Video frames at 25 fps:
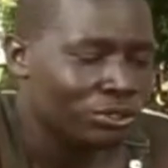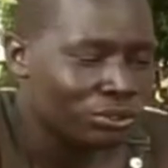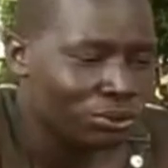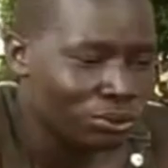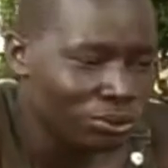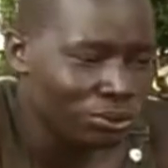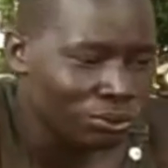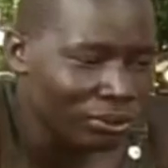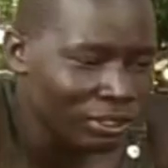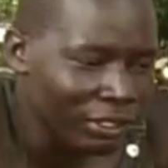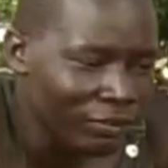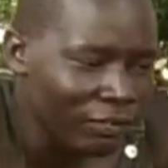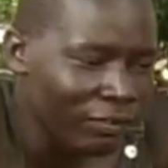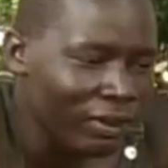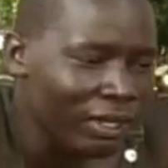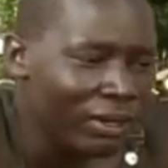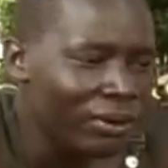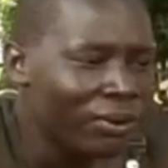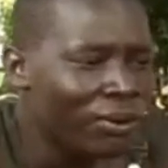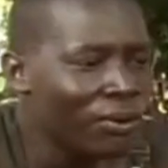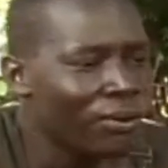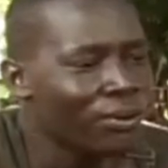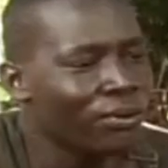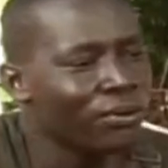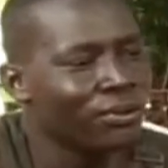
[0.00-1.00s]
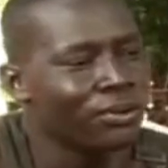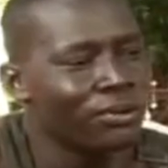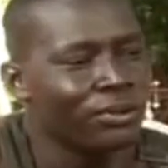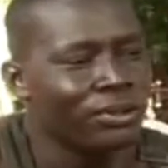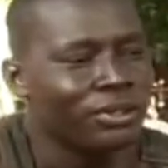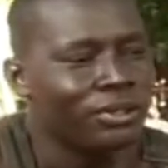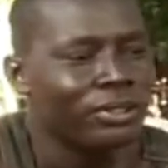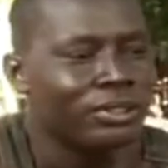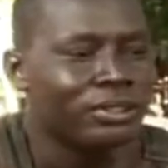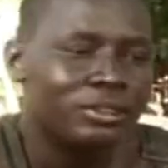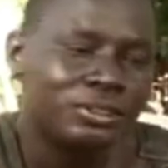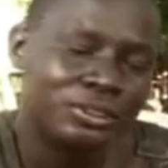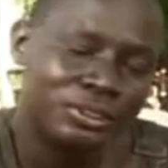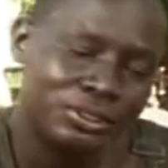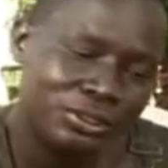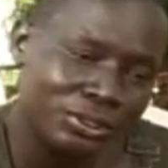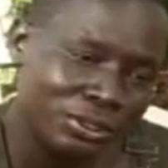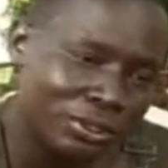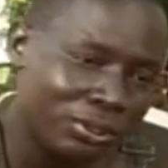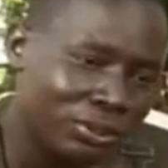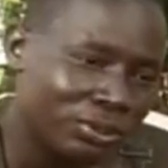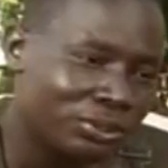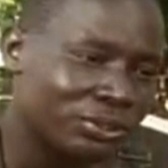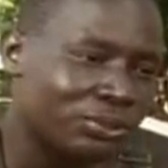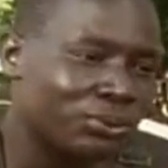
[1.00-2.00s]
should leave alone
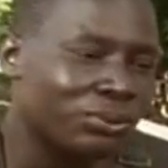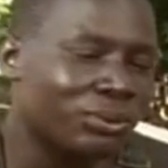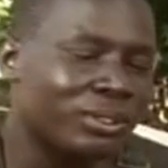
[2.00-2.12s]
jokes.